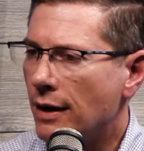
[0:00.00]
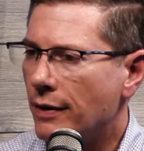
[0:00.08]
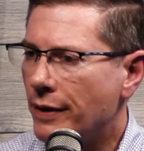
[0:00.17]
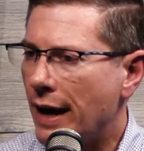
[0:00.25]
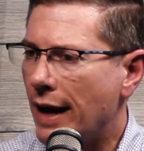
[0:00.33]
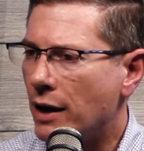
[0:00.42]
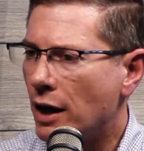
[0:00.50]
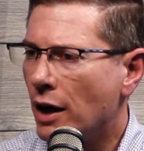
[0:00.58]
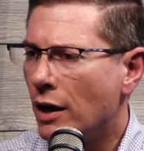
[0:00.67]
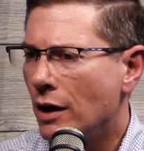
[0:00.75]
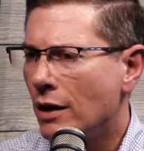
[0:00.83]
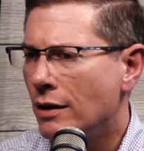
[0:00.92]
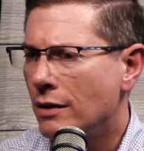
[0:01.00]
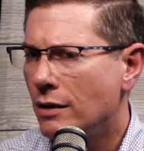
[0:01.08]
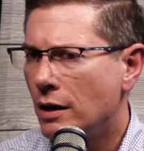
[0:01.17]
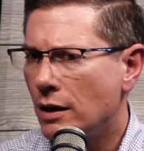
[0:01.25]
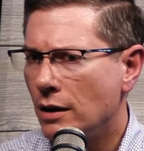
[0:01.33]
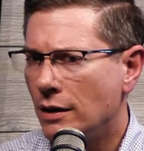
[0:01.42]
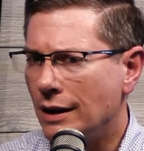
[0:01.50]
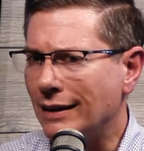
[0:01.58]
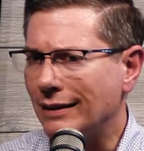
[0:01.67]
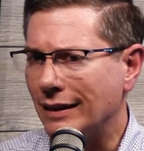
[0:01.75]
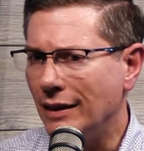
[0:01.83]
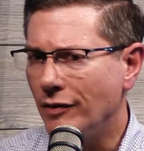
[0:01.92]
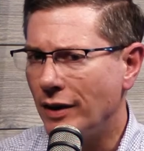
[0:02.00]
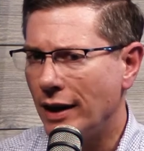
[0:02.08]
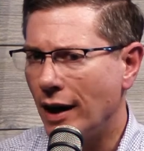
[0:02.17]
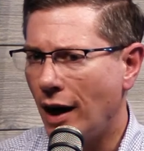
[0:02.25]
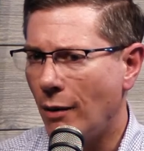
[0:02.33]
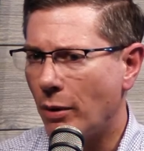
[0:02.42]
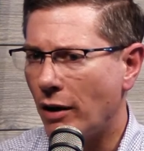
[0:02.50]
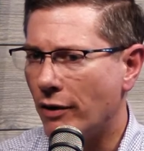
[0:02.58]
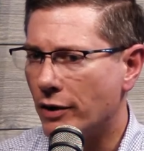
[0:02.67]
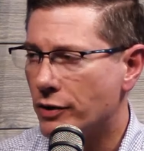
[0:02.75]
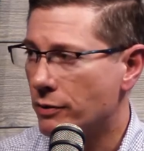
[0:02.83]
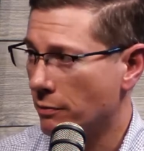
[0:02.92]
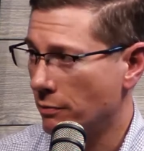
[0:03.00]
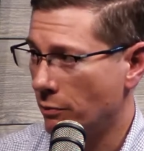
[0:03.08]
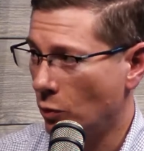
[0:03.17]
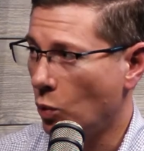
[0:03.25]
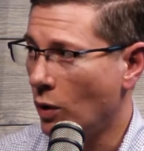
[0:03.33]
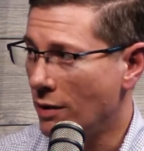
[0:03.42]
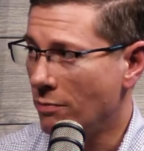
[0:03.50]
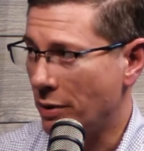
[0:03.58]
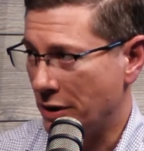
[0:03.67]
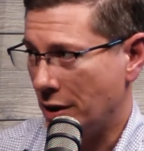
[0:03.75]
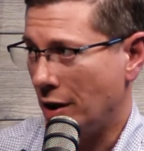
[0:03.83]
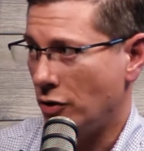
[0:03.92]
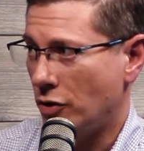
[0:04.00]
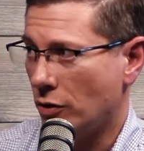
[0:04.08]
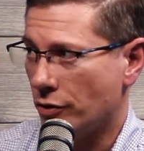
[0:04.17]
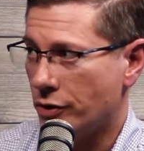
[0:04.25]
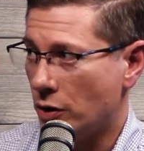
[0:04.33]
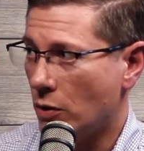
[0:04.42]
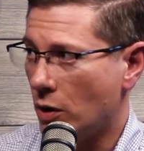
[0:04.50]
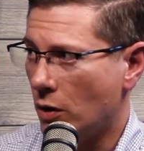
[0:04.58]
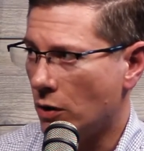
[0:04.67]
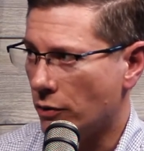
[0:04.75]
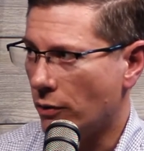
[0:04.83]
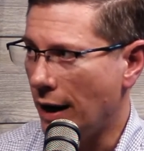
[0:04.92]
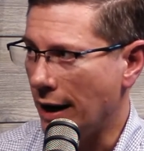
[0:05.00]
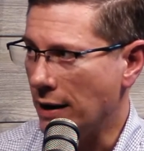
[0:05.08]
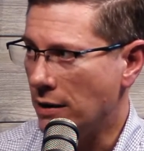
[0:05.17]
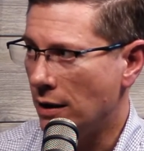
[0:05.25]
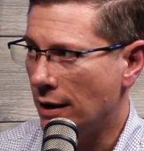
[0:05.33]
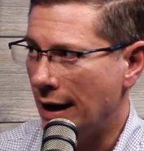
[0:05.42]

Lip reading: that the lifting up of one potential so-called right